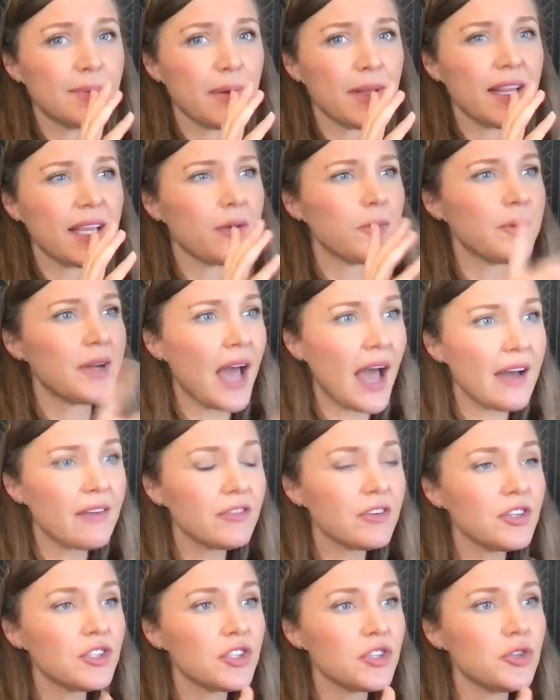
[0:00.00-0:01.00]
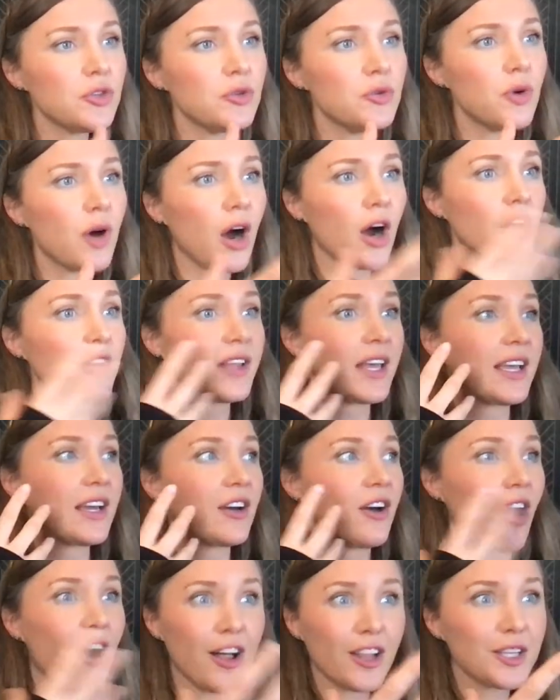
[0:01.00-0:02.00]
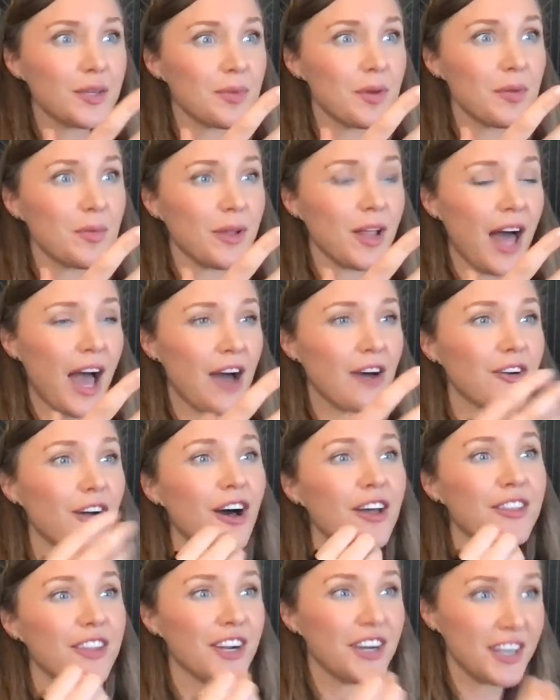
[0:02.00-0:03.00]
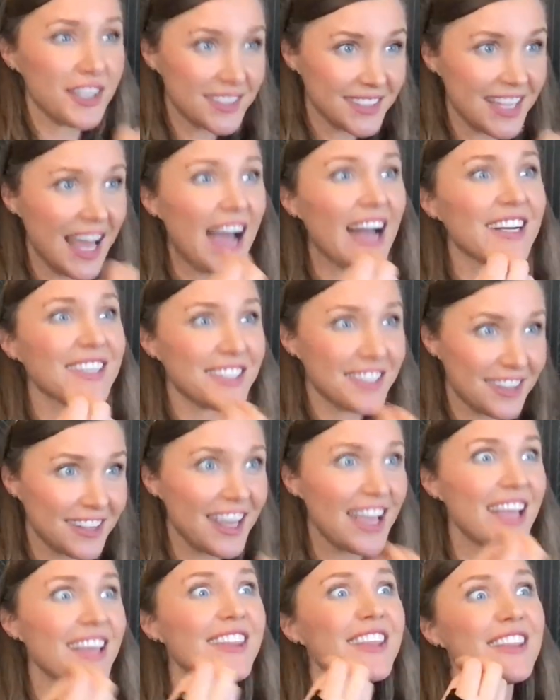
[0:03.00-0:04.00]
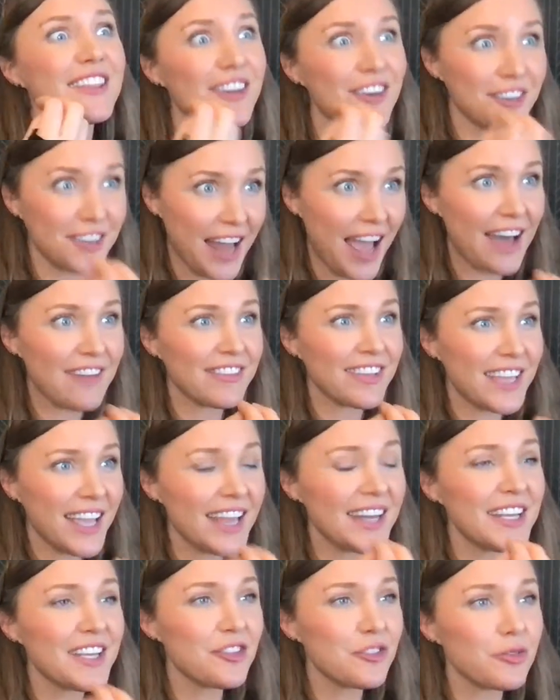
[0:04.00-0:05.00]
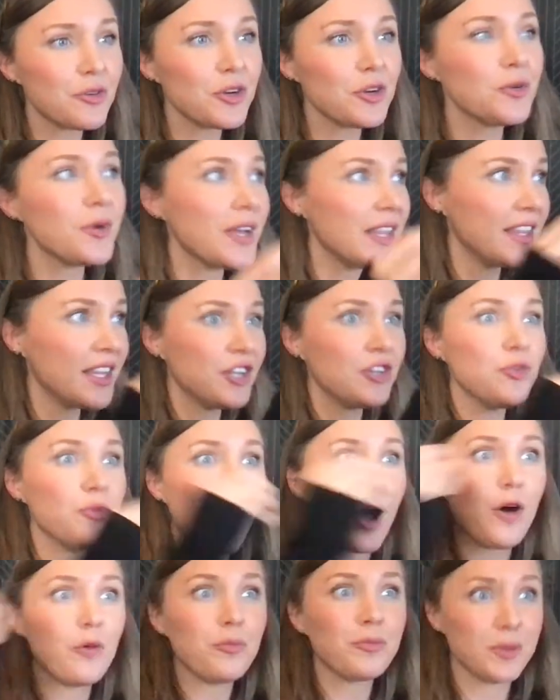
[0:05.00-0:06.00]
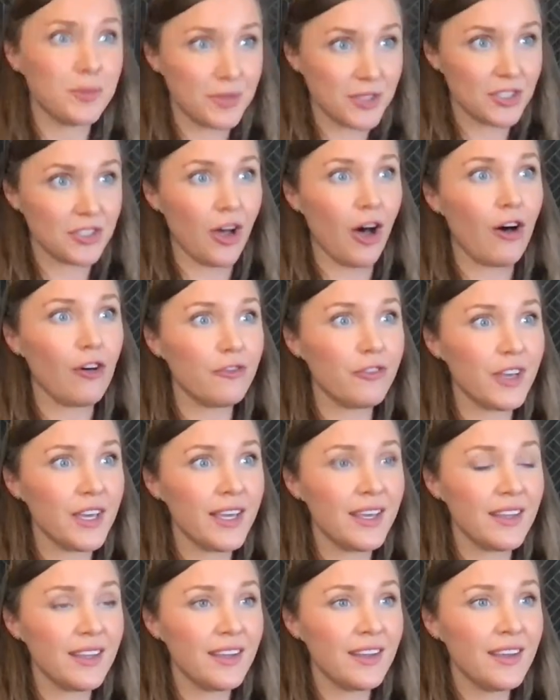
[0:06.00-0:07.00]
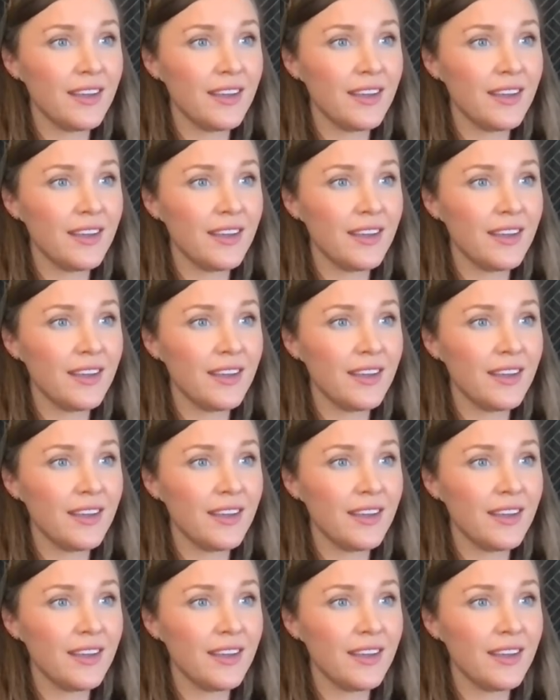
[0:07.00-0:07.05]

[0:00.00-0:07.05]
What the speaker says: But like whenever you are like calling people out on their exact thing that they're navigating through, and then you help them solve it